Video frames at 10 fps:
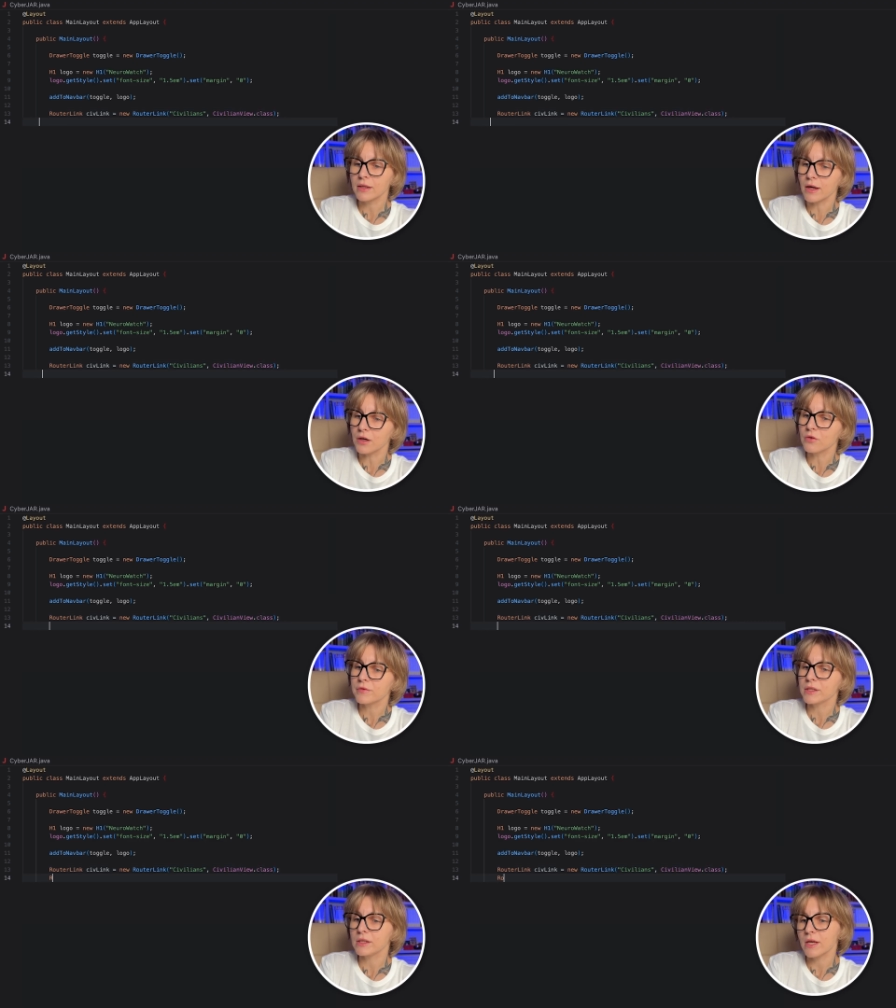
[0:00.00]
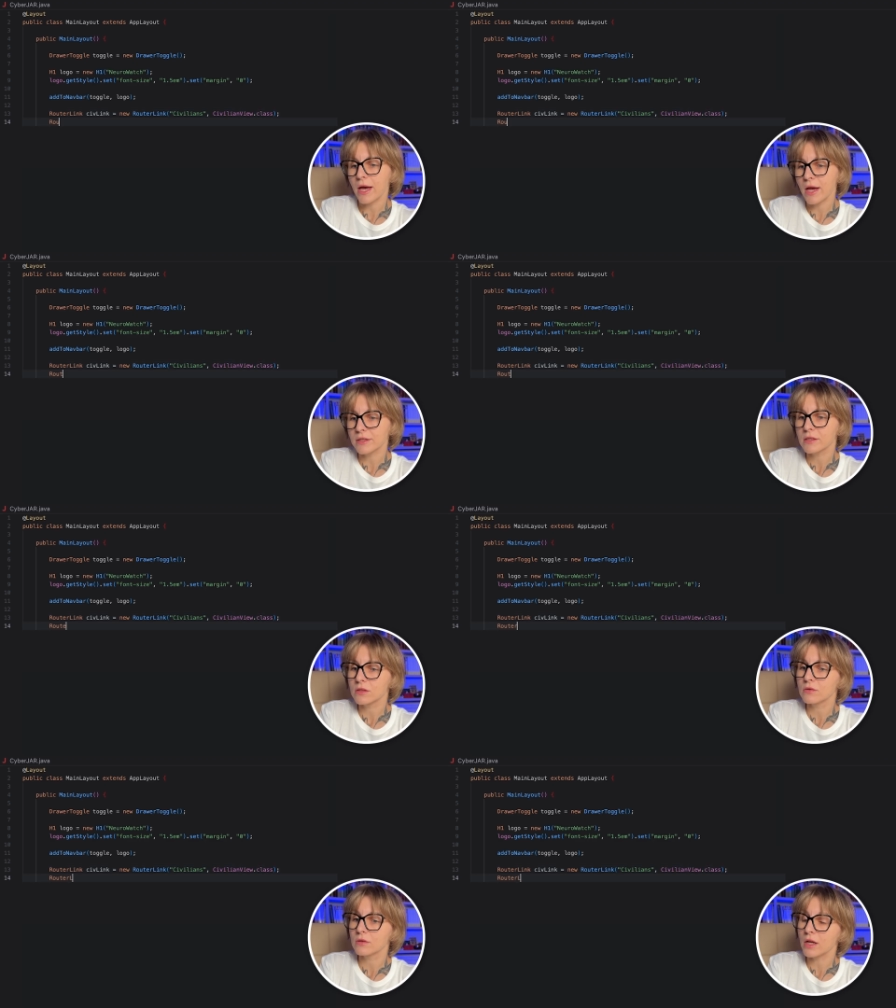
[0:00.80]
Now, the Add
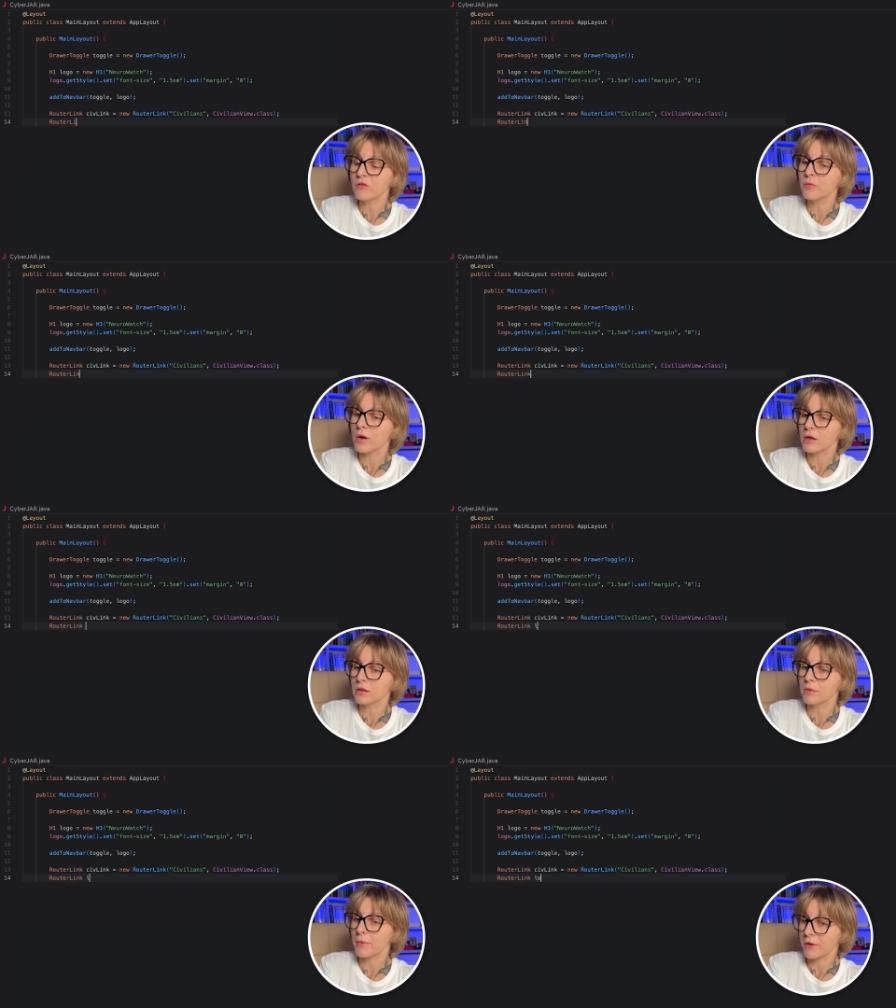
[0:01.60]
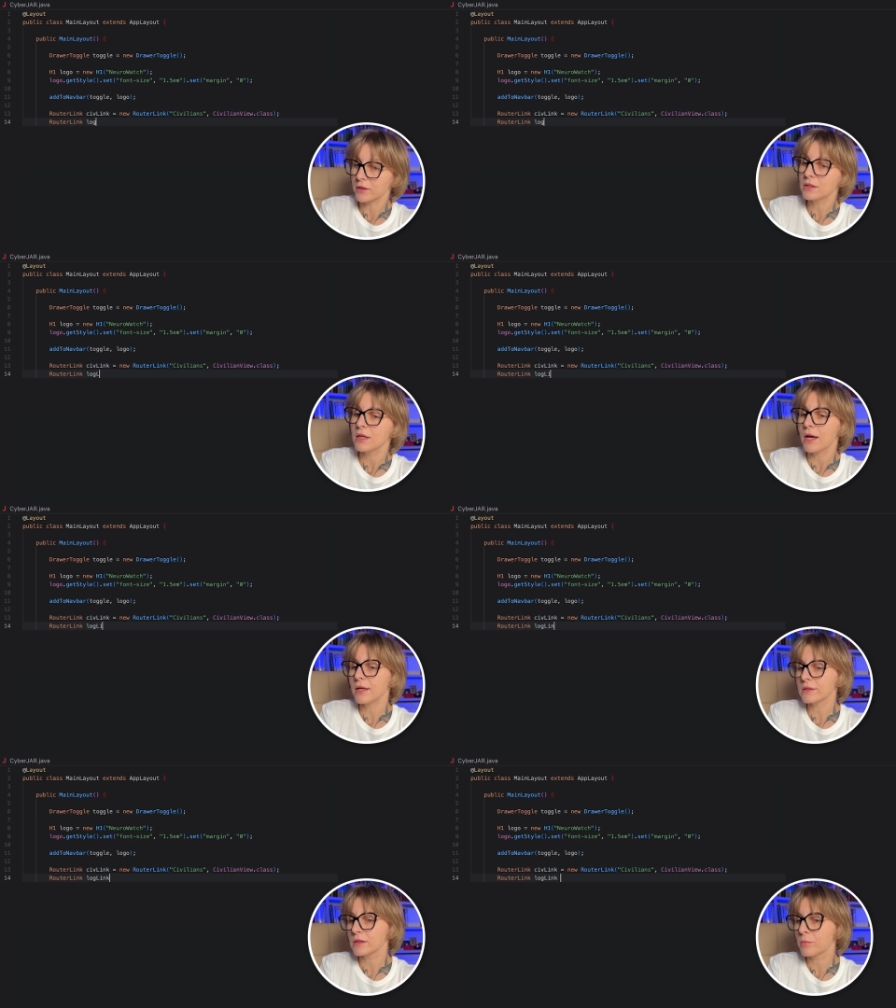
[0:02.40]
to Navbar method
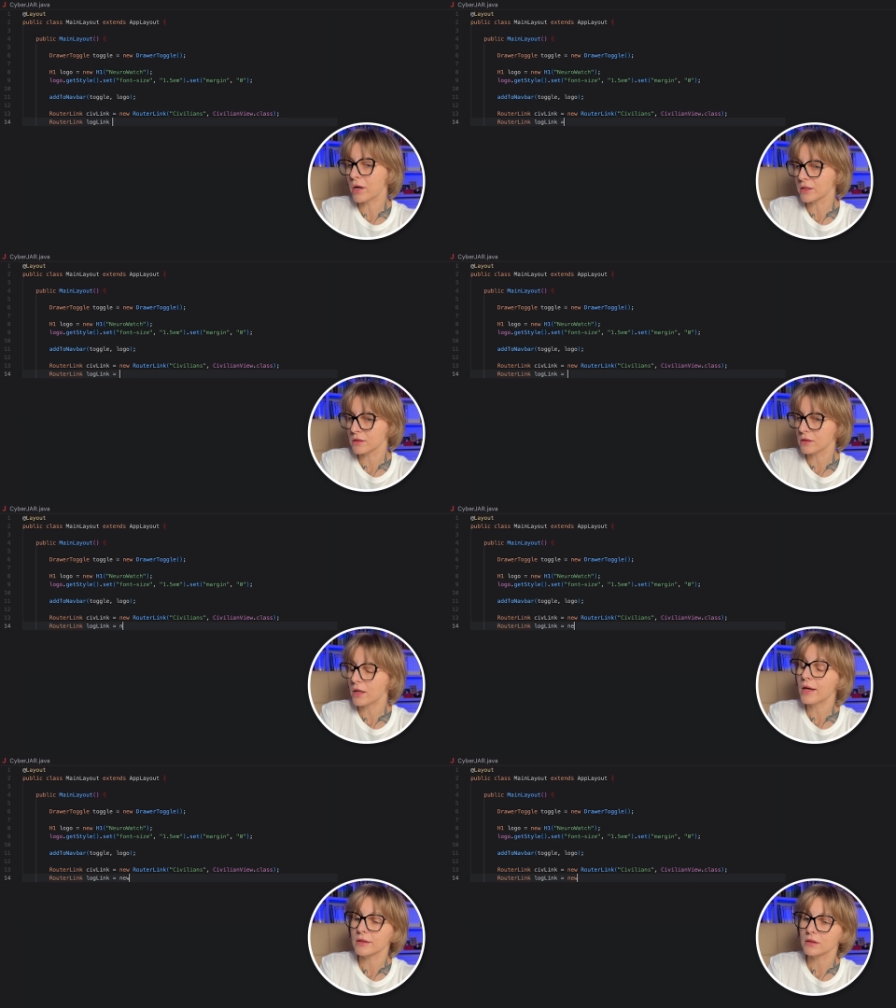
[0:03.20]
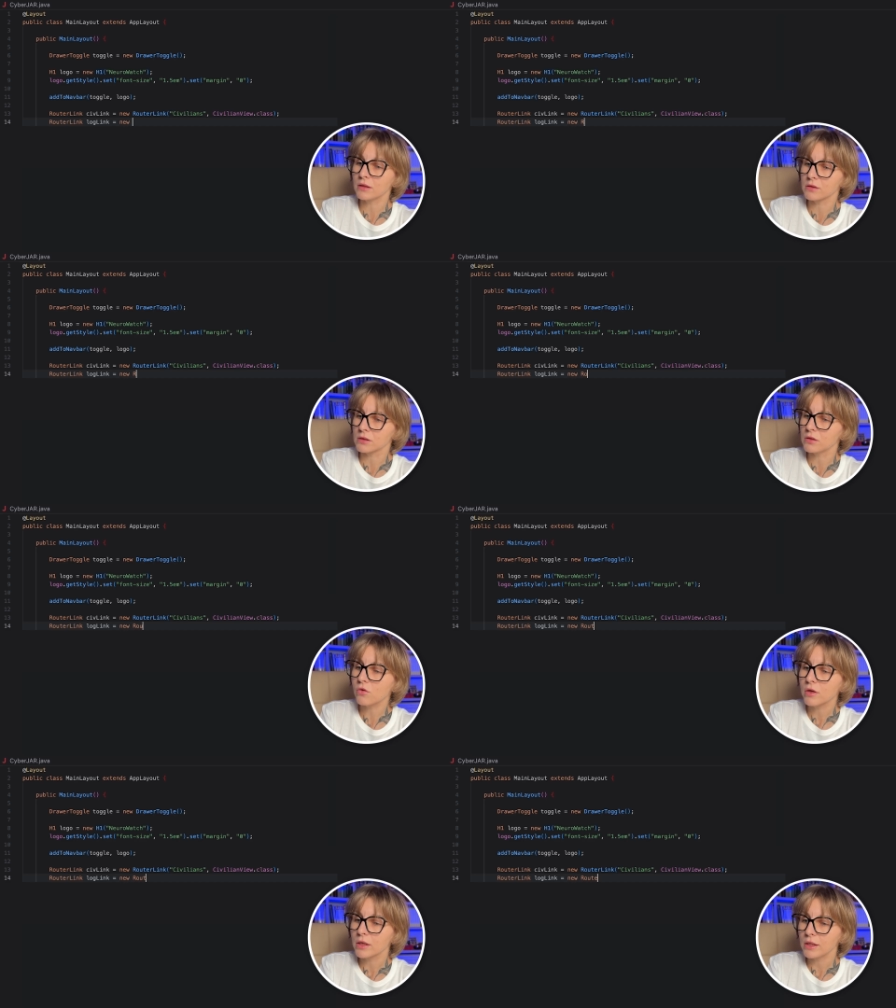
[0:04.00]
adds the button and the
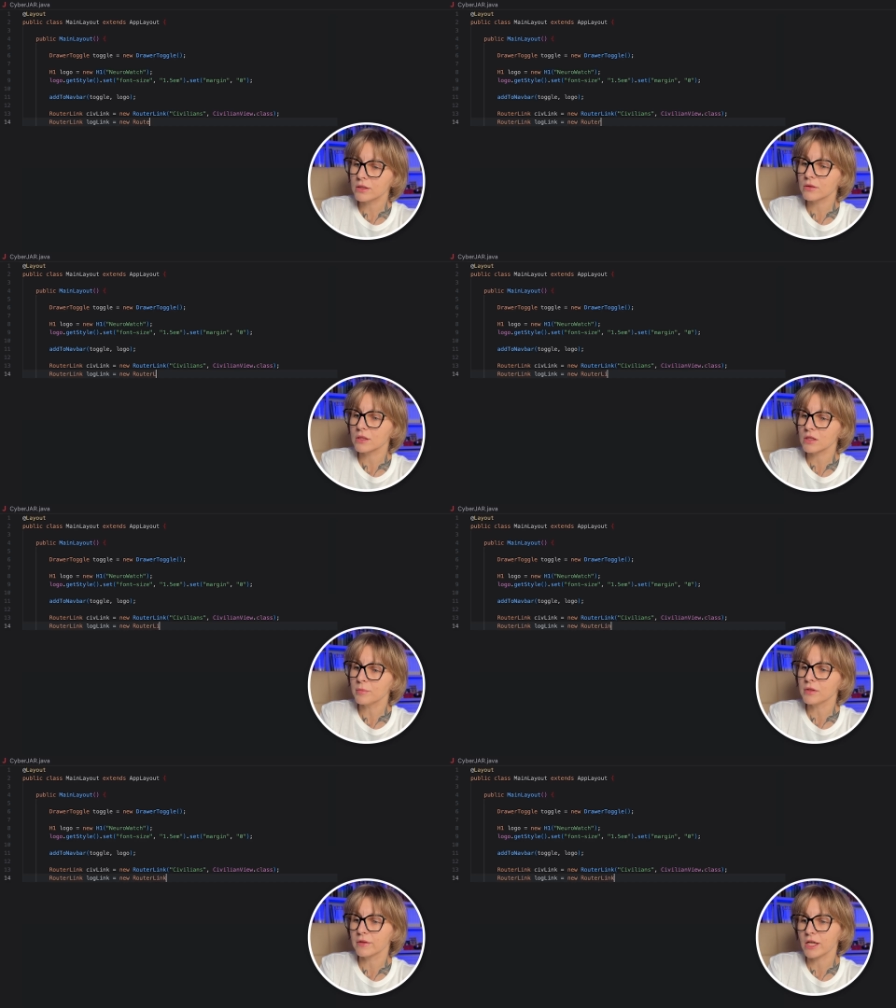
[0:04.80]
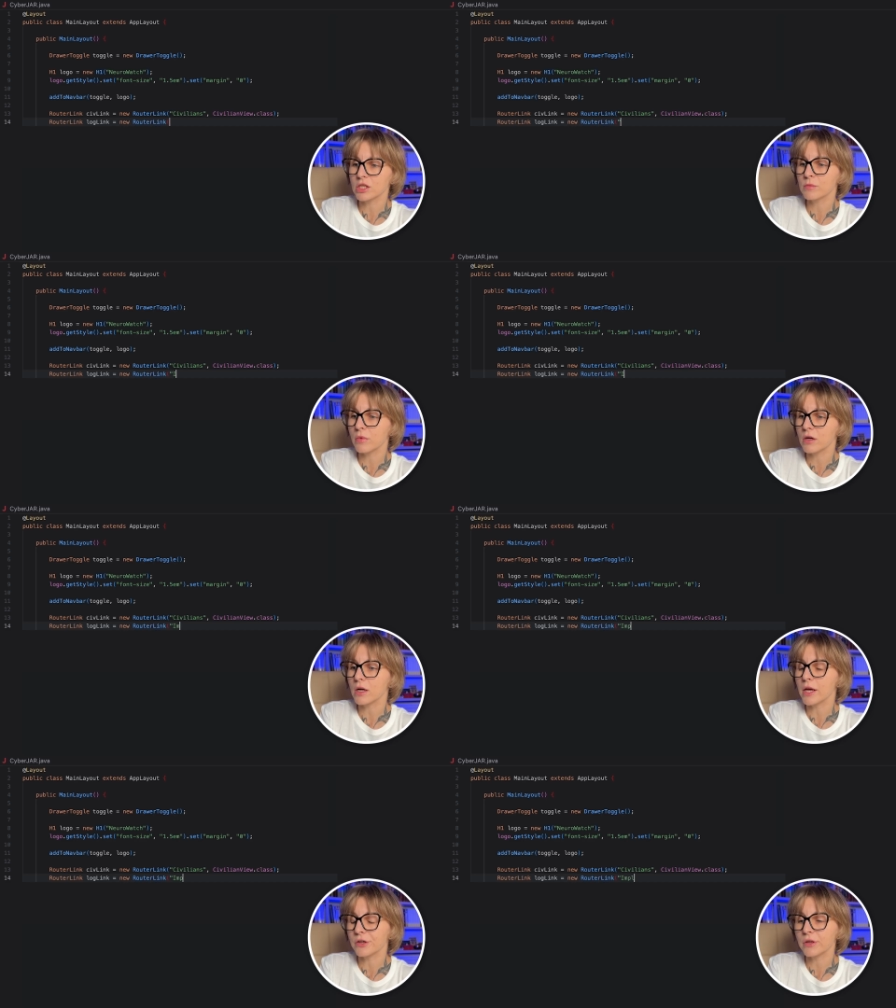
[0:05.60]
logo into the top navigation bar
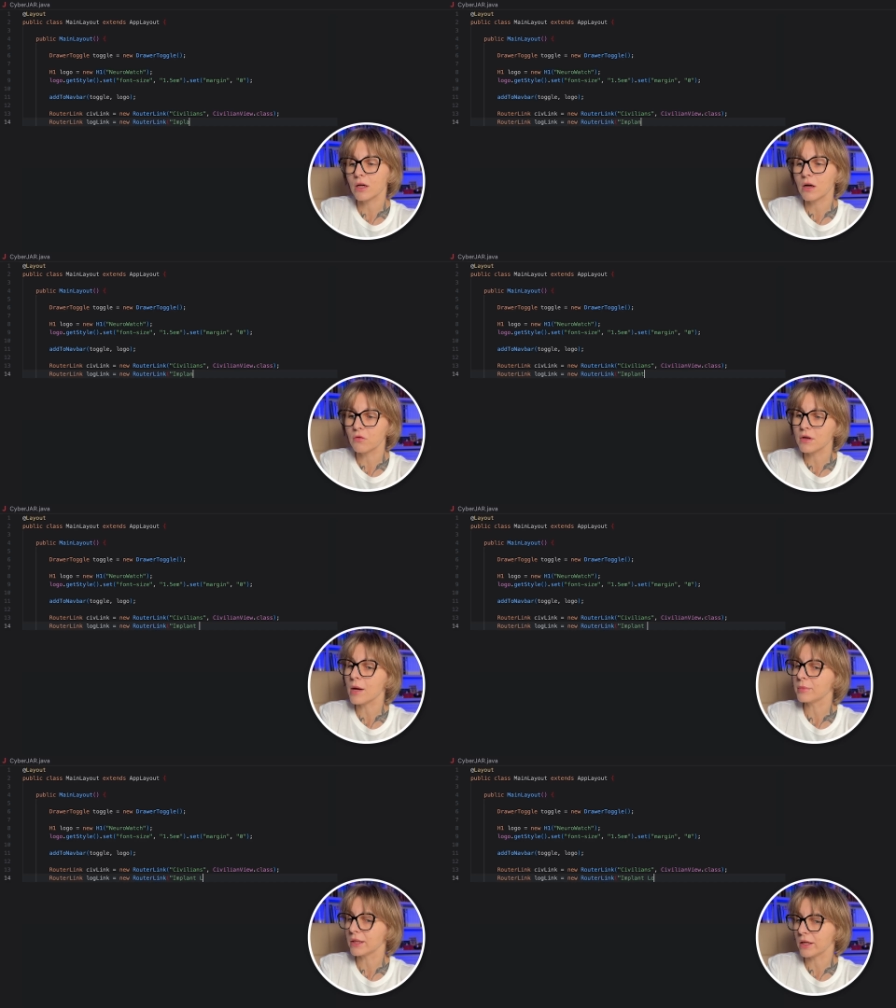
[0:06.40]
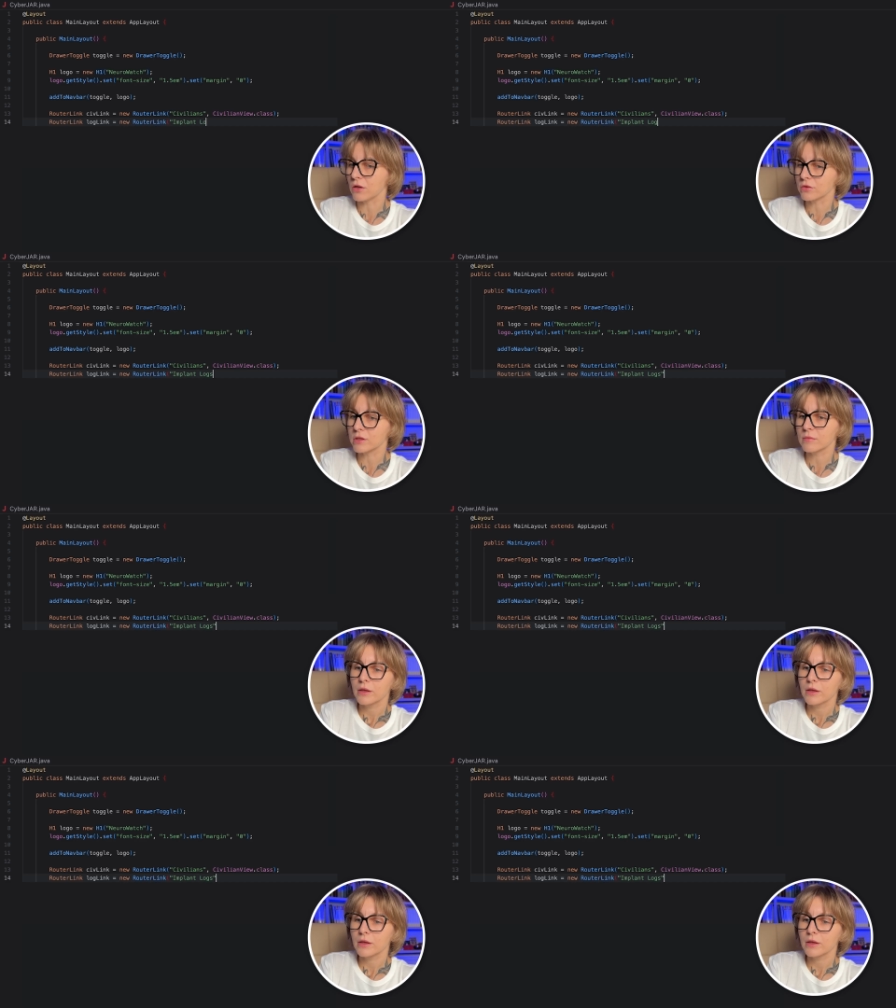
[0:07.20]
area of app layout.